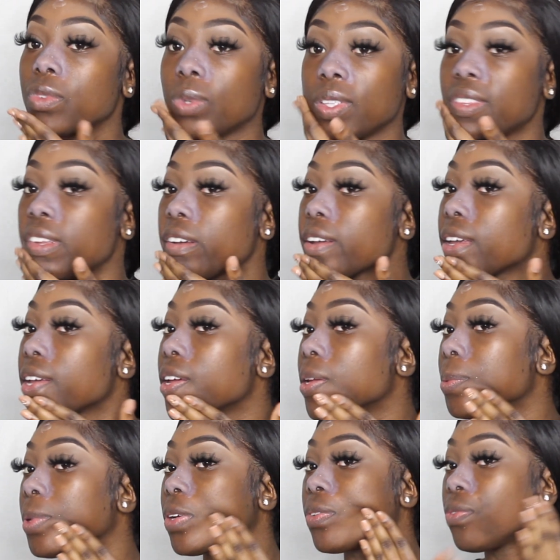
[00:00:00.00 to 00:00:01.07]
One thing I hate
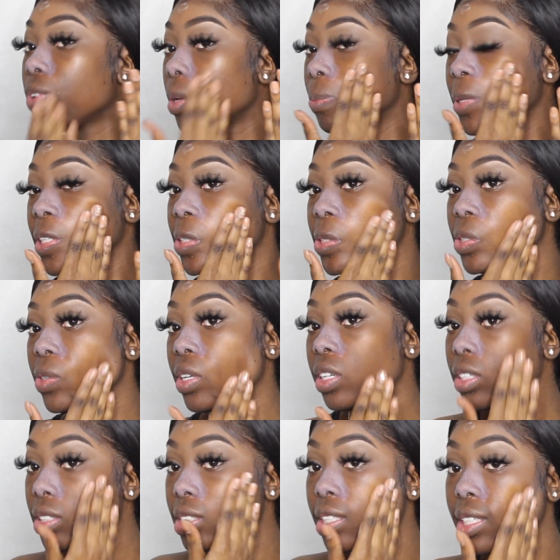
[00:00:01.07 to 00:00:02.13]
about filming
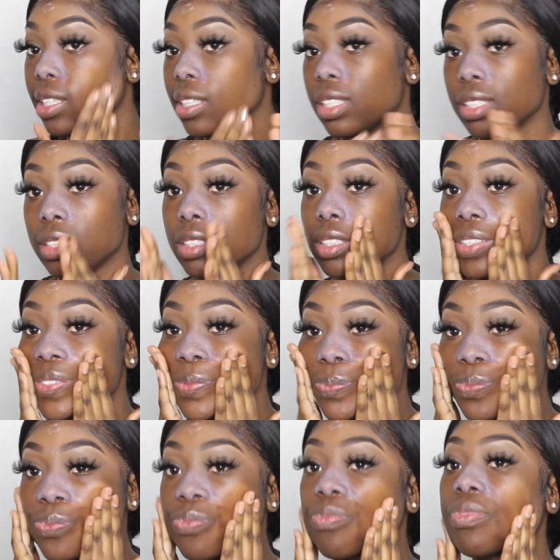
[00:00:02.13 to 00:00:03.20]
tutorials is
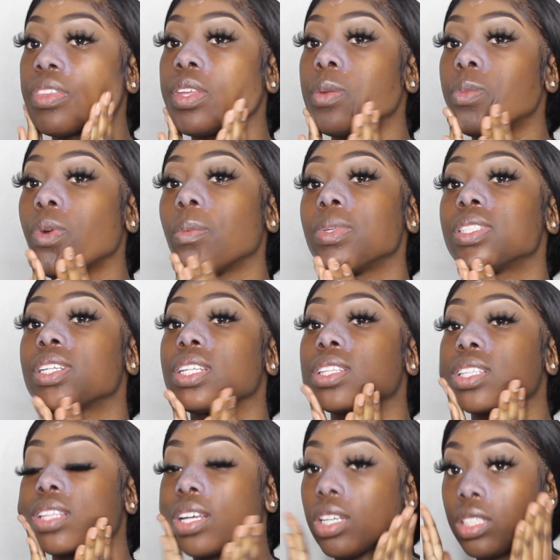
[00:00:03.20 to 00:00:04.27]
moments
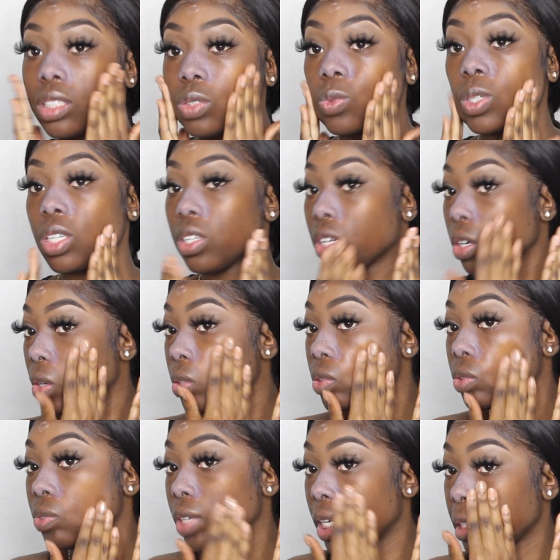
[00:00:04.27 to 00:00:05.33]
like this when you look
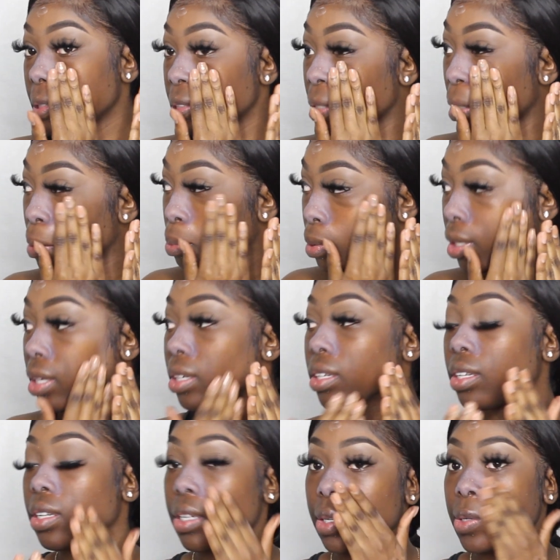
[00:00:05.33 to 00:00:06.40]
crazy, but
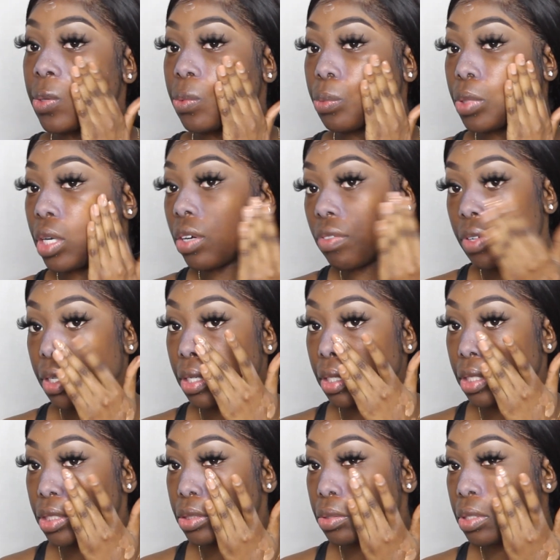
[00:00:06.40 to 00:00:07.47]
whatever,
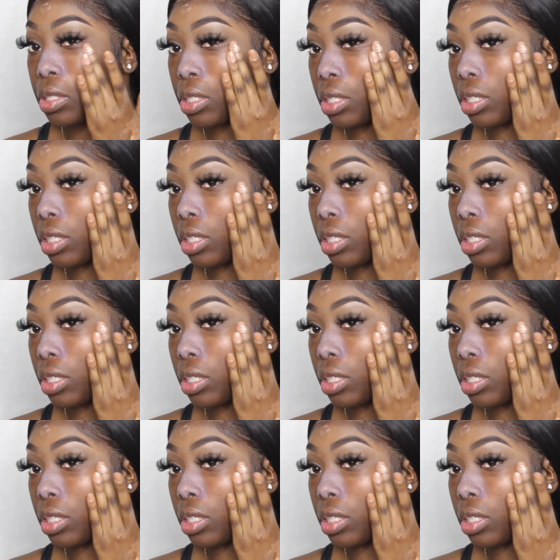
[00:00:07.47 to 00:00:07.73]
it is what it